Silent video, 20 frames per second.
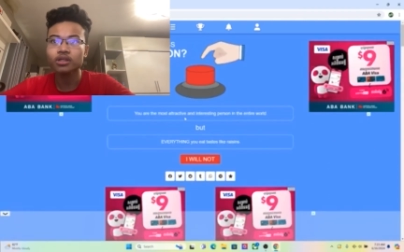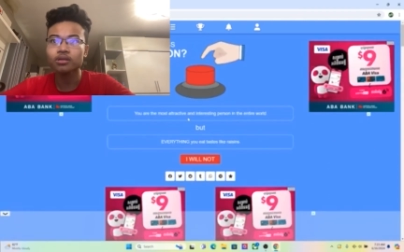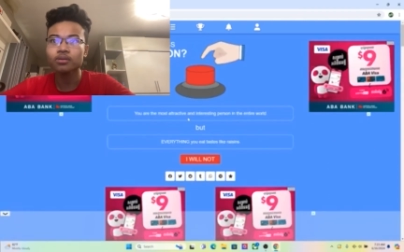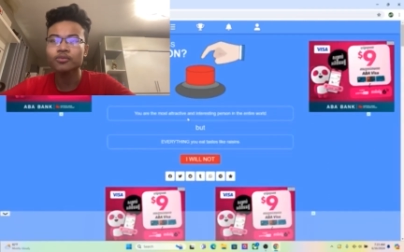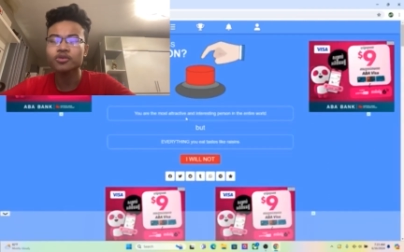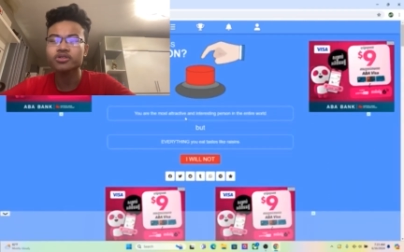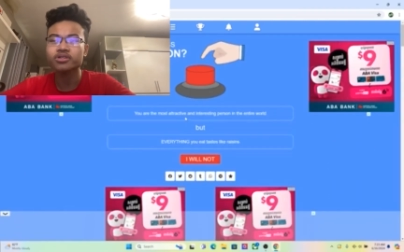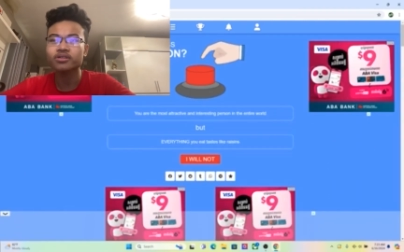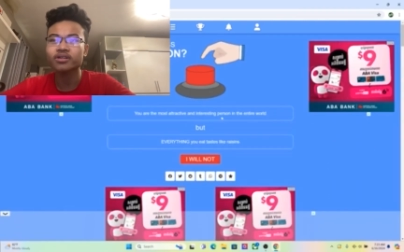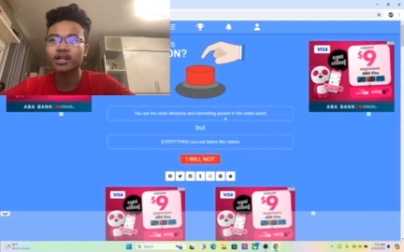
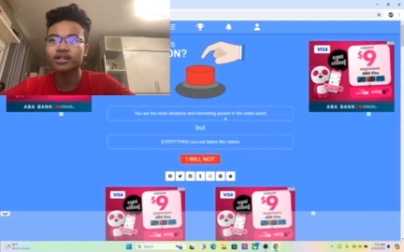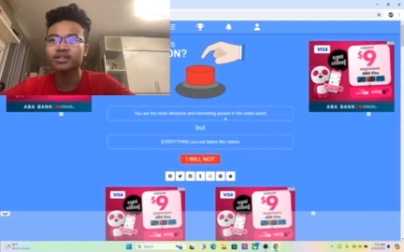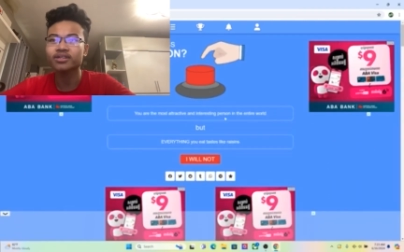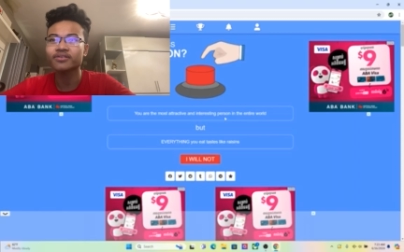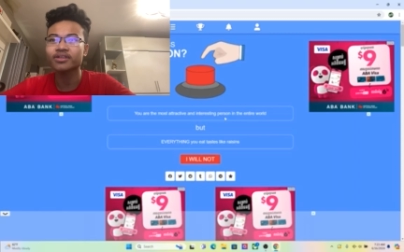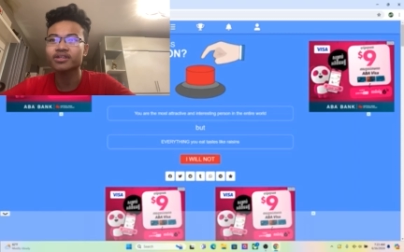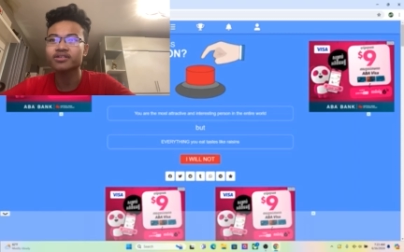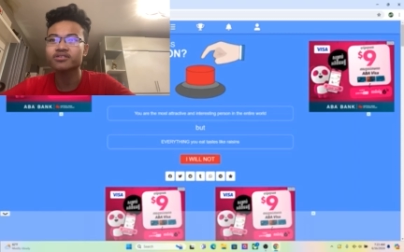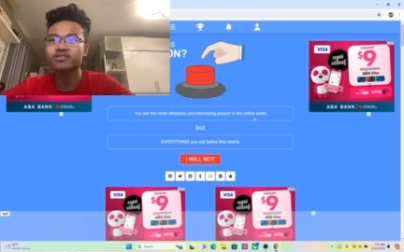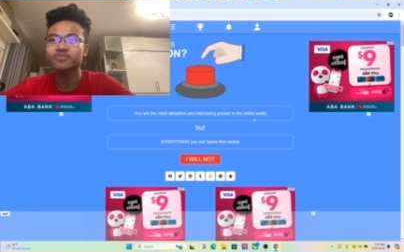Most attractive
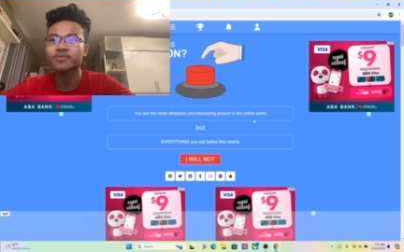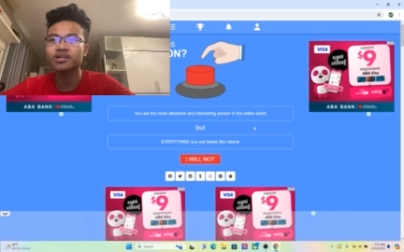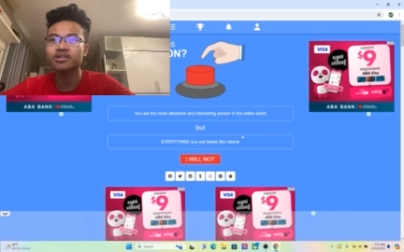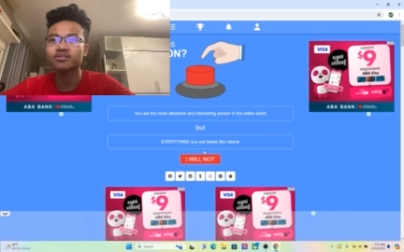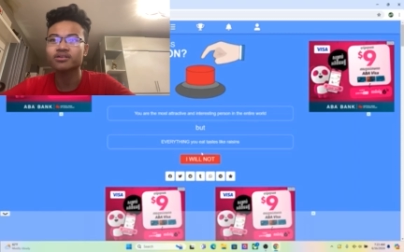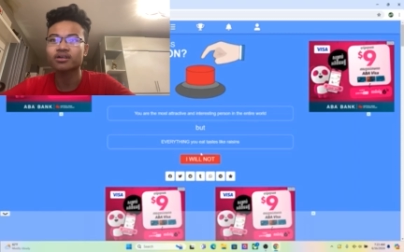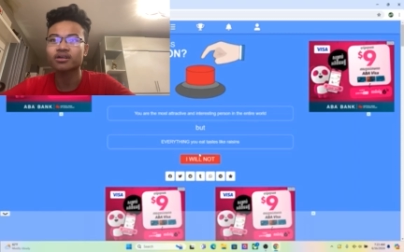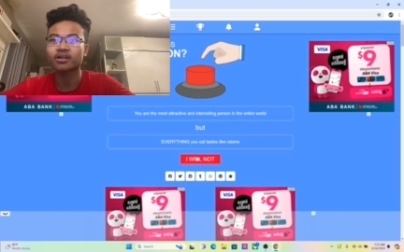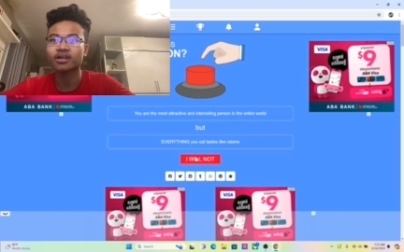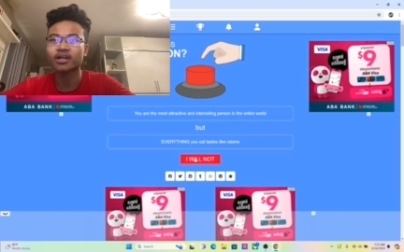and interesting.
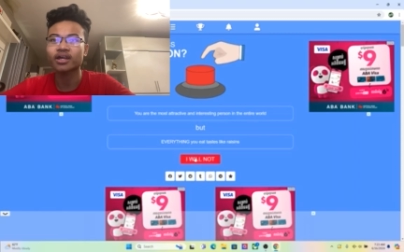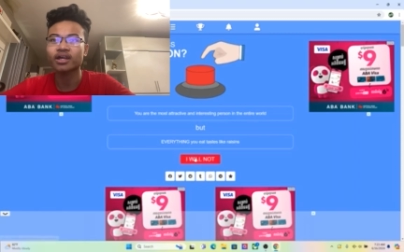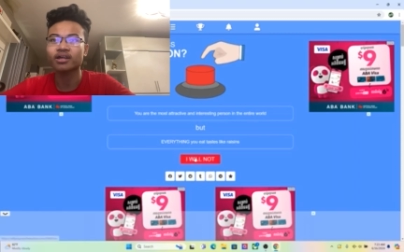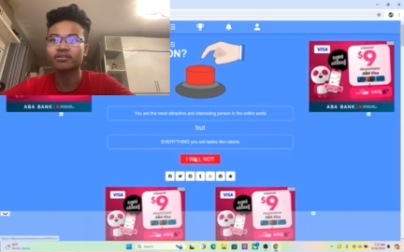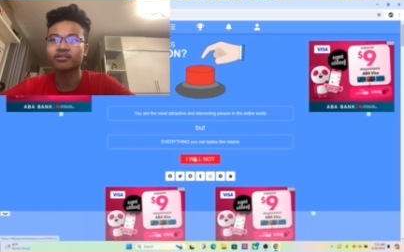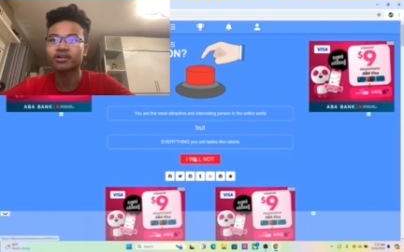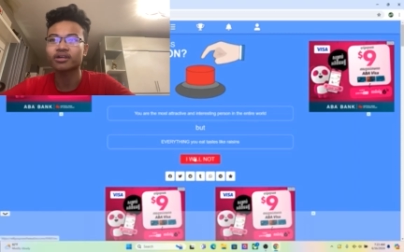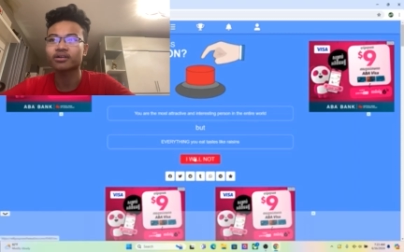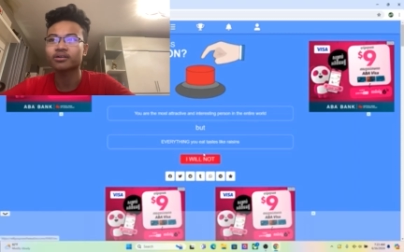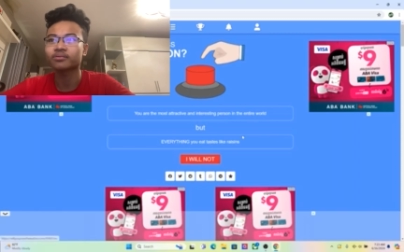Okay, I don't
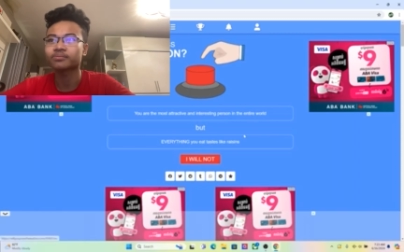care.